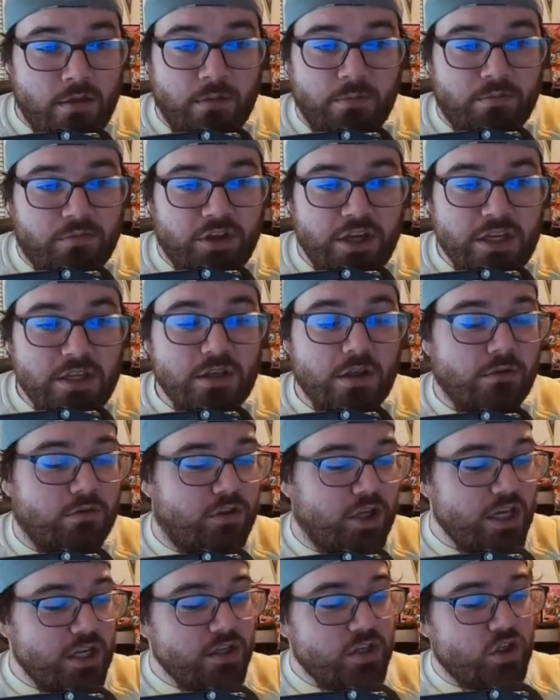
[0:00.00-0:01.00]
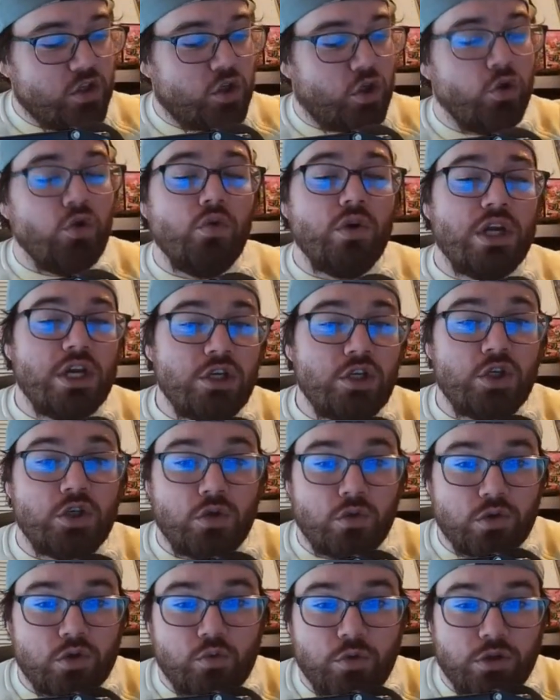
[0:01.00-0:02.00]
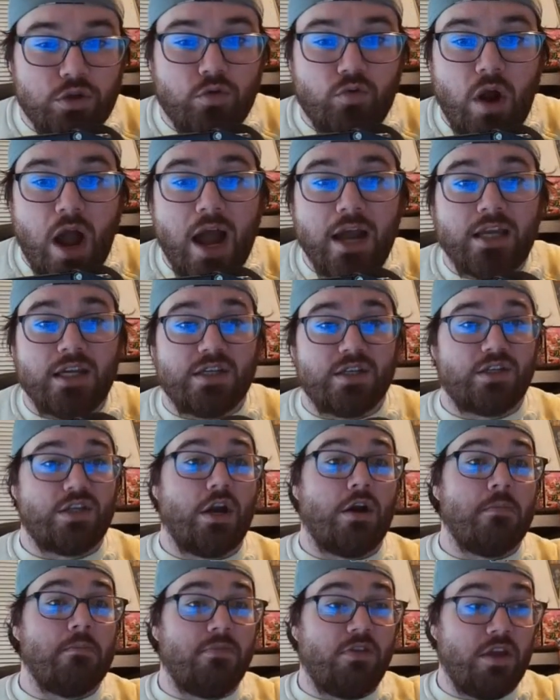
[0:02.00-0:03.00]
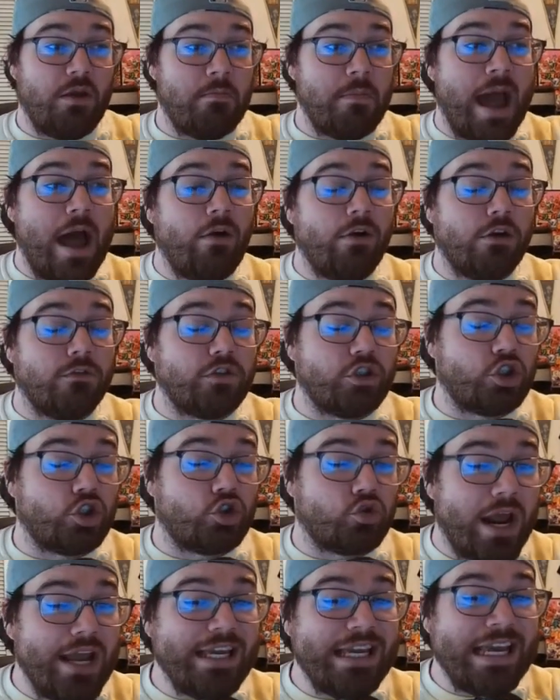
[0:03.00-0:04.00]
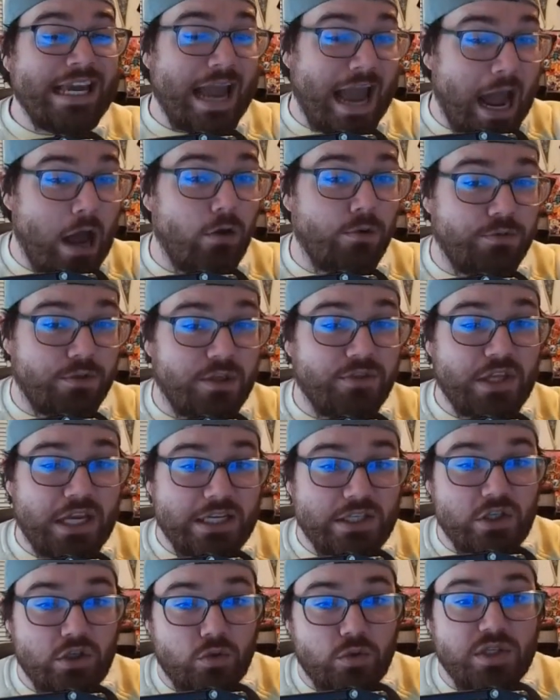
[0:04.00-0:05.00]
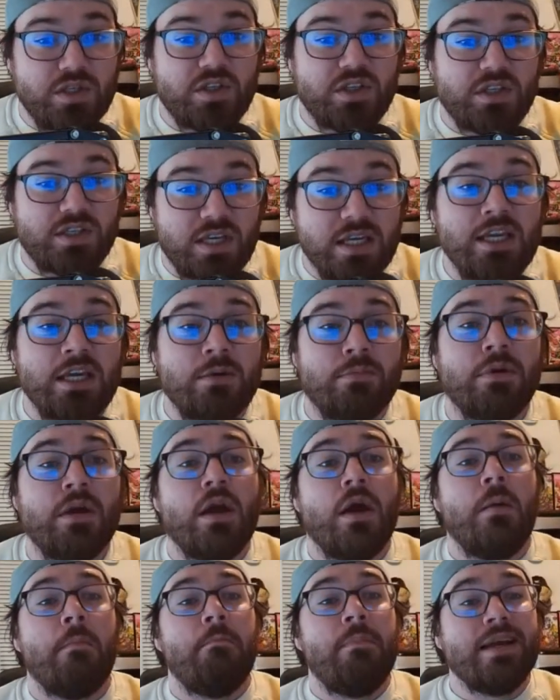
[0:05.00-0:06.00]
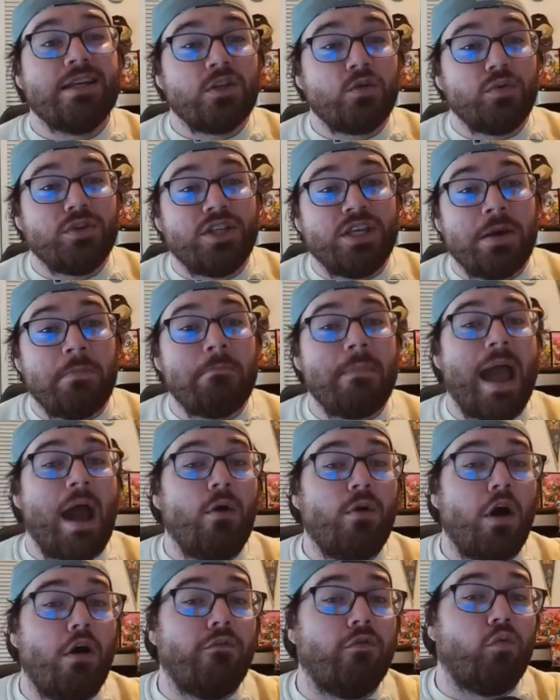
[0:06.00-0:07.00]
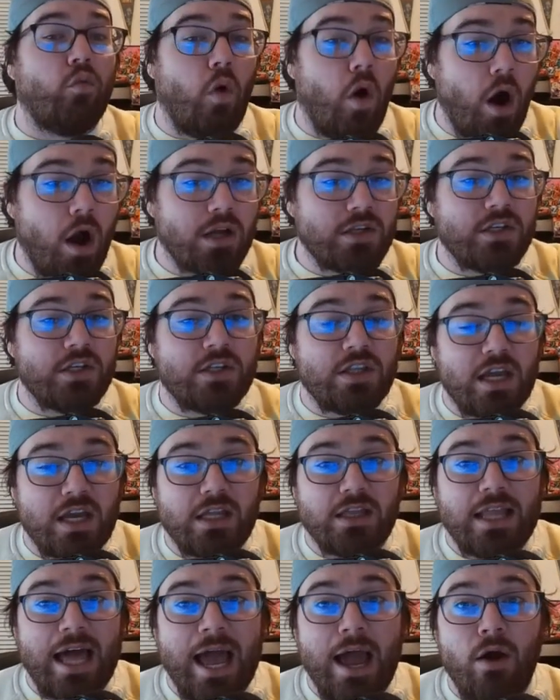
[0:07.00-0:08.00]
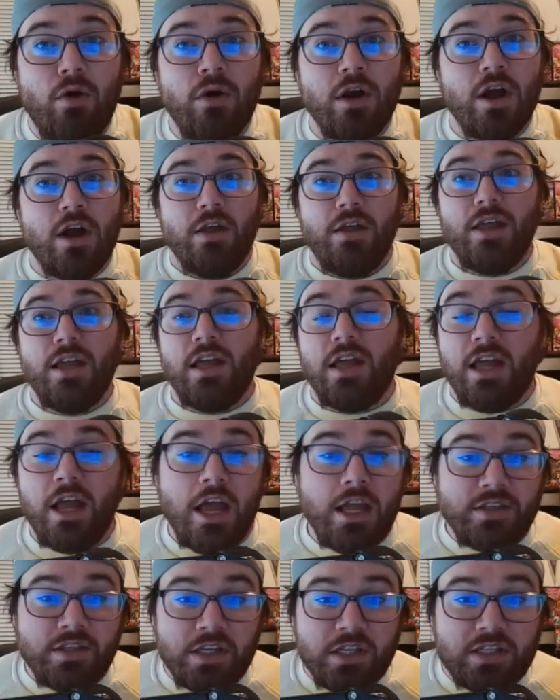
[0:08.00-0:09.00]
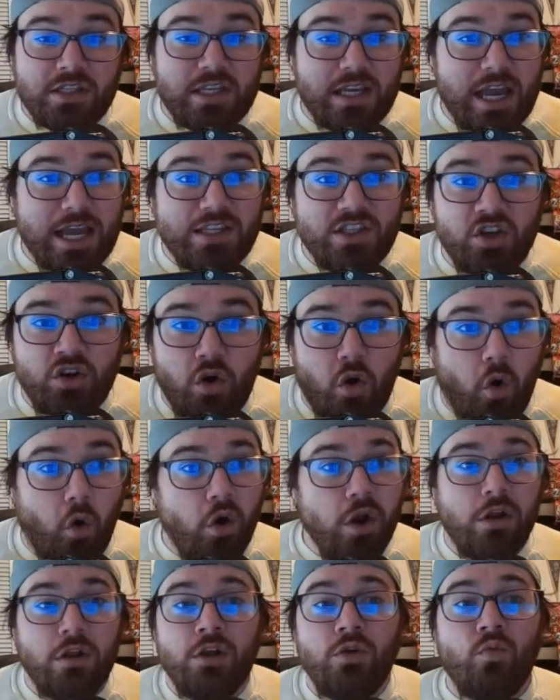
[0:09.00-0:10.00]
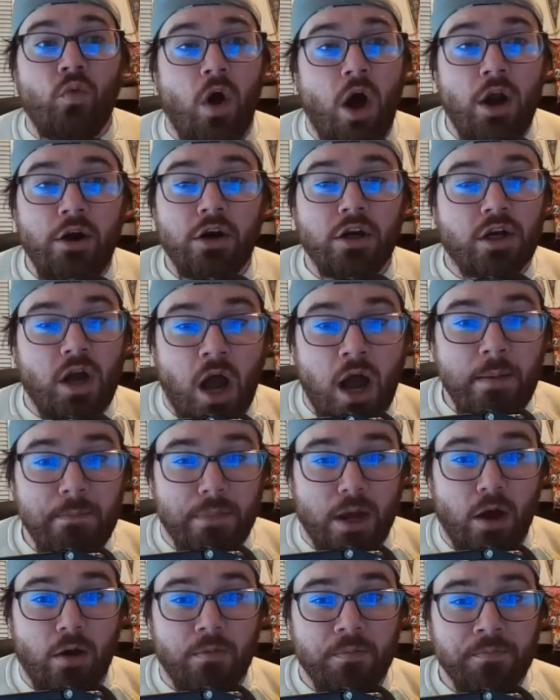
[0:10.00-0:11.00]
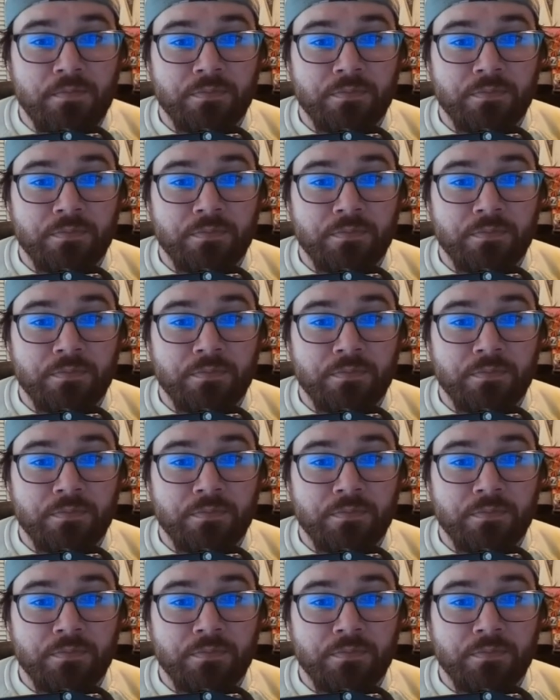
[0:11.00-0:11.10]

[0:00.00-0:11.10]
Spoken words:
These two issues with the Rockies, the amount of striking out that they do as a team mixed with the amount of walks that they allow, it's an oil and water combo.